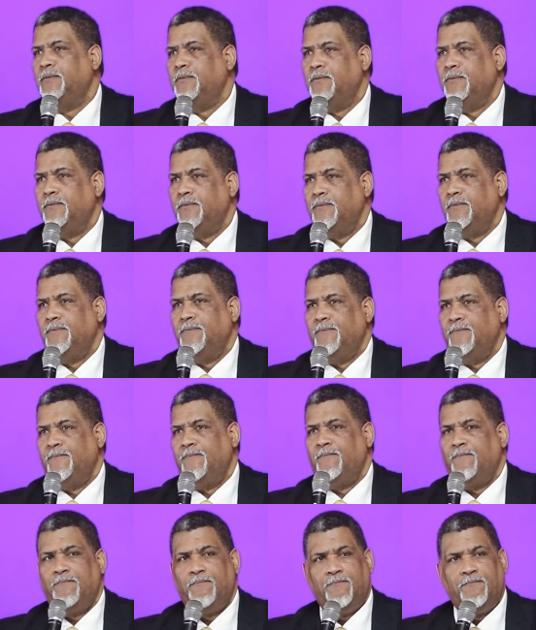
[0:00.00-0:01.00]

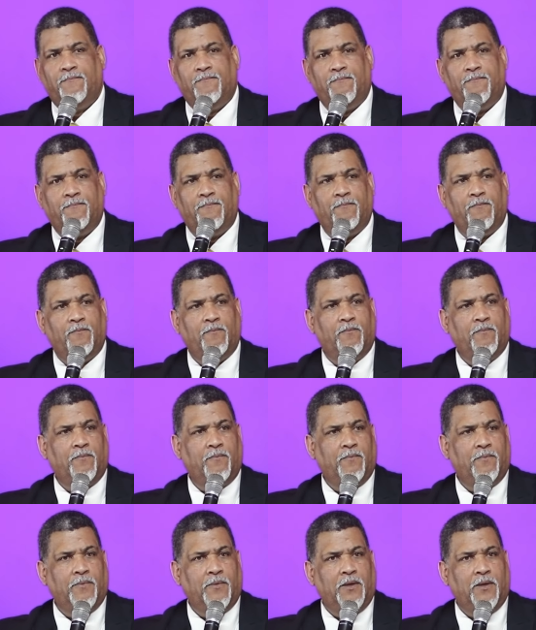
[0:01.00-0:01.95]
Nobody speaks.